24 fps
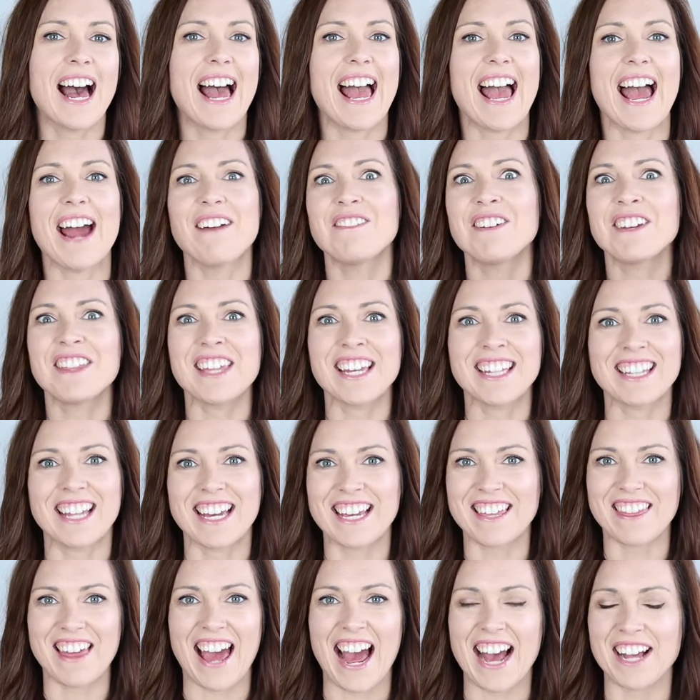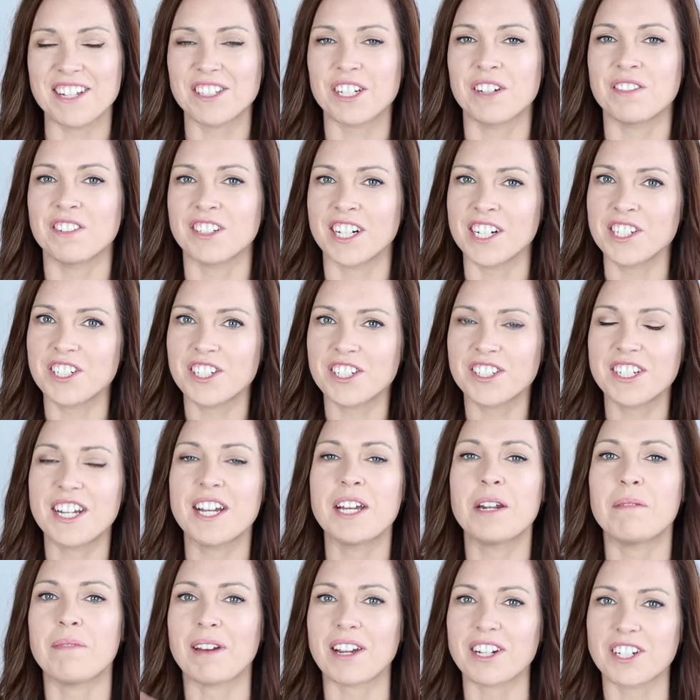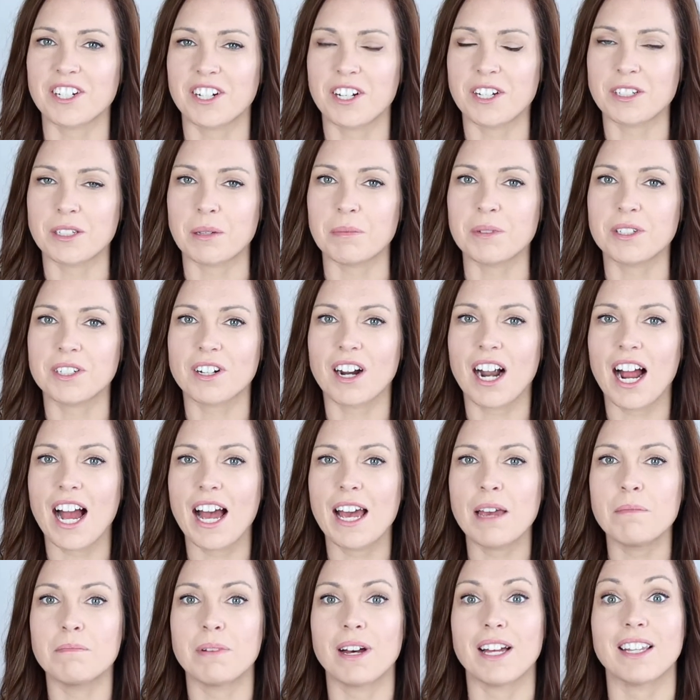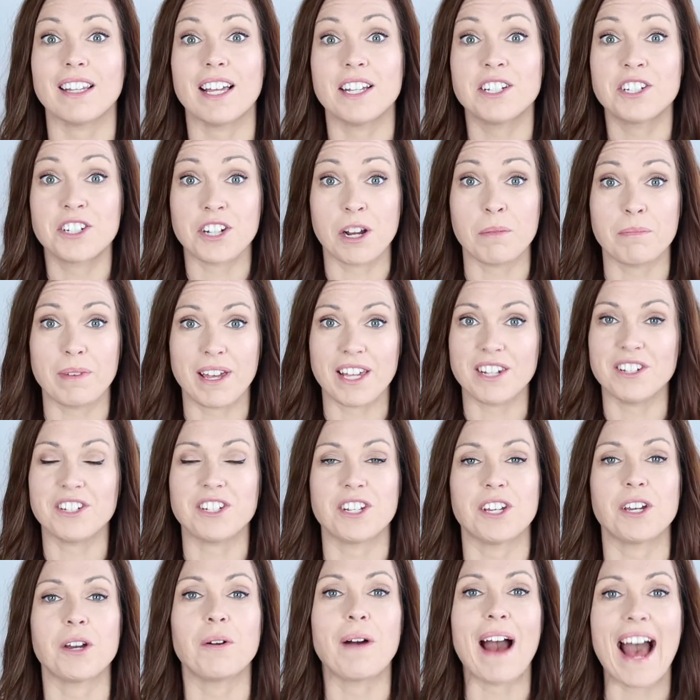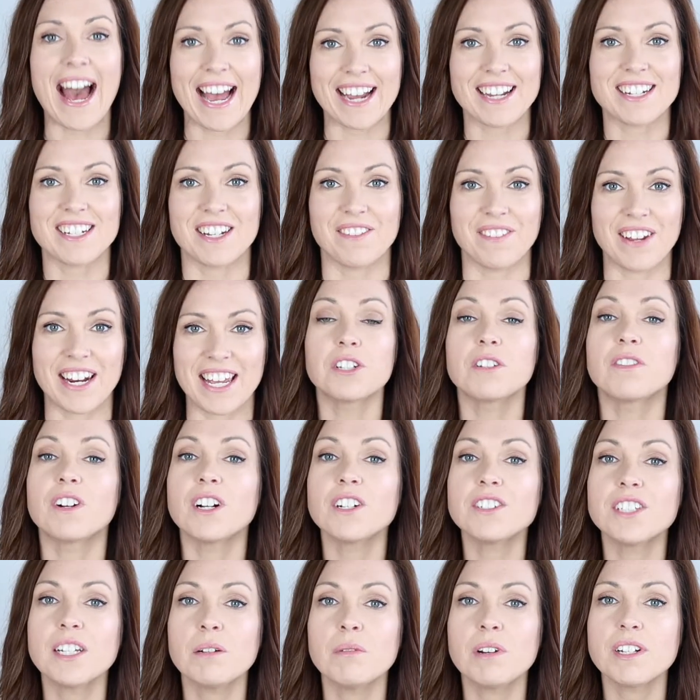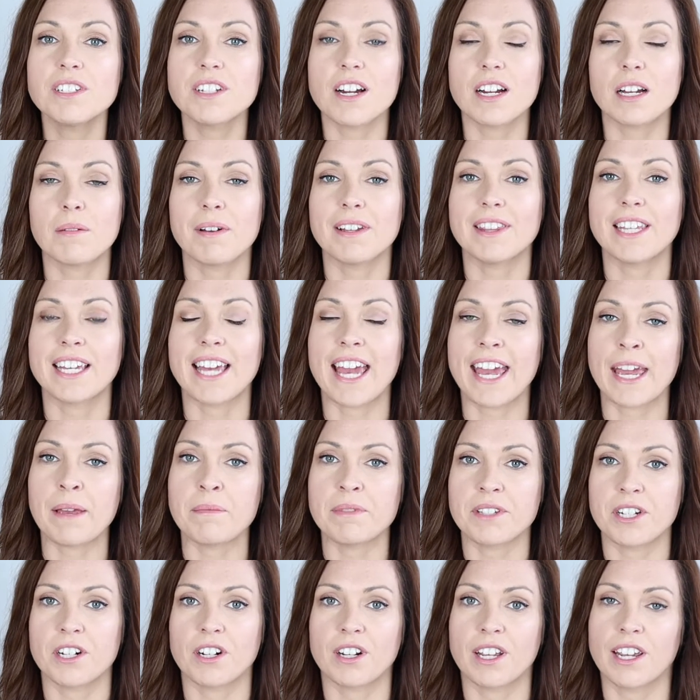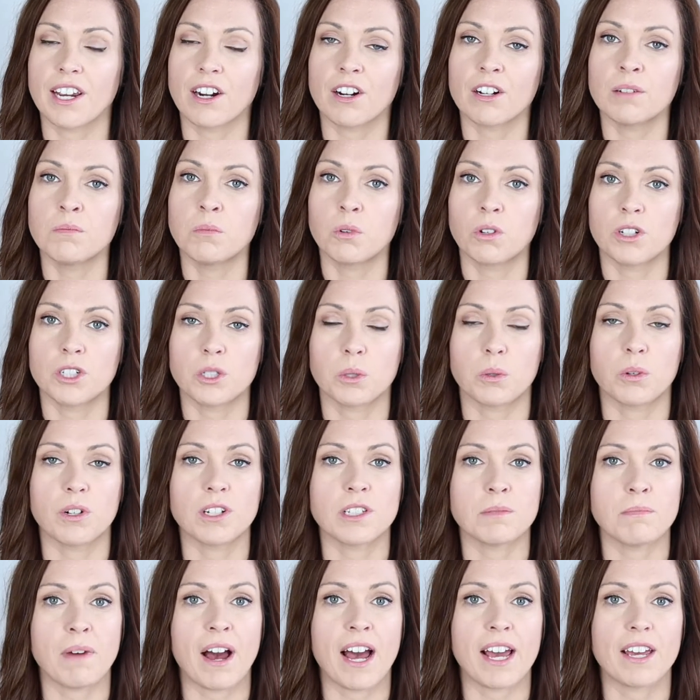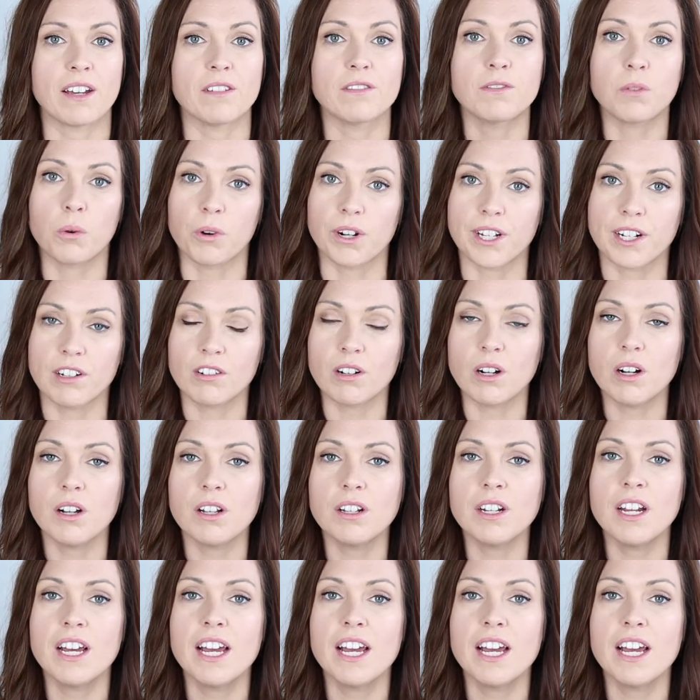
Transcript: everything like that. So if you're interested, make sure you subscribe, but let's jump into activity. So first I want to talk about the games that are geared more towards my 4-year-old,